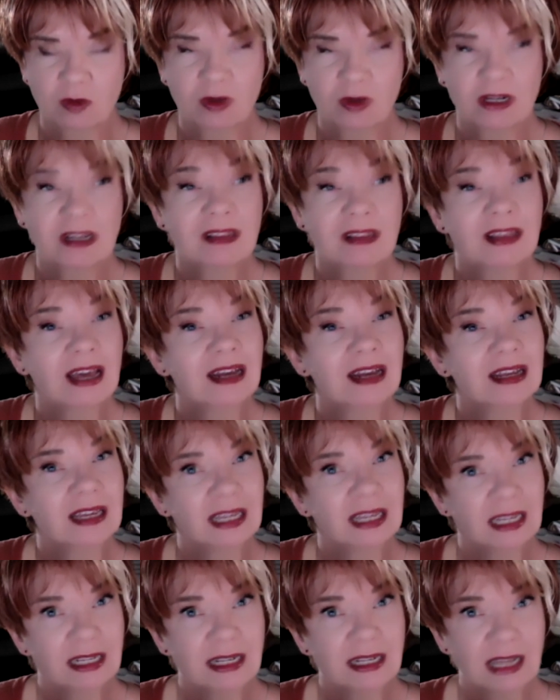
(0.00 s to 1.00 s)
We need that
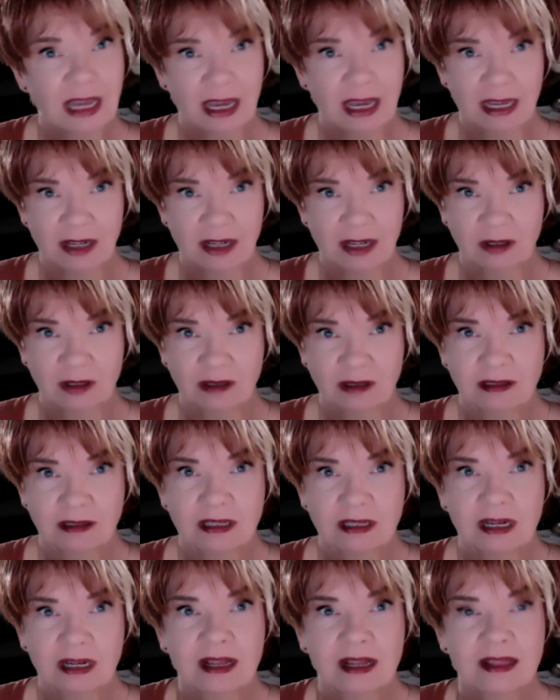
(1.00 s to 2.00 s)
inhale,
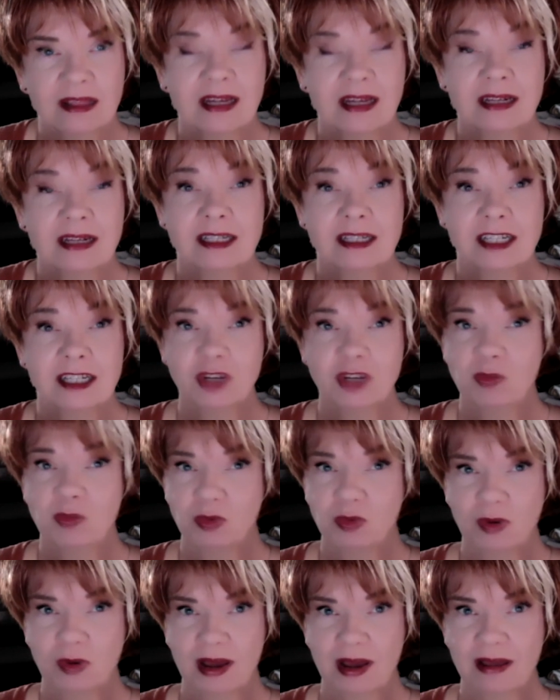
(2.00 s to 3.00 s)
that deep
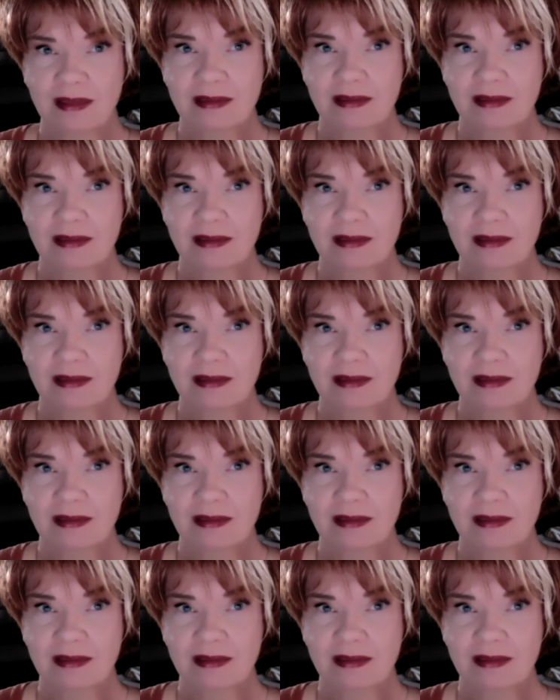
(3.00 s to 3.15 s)
breath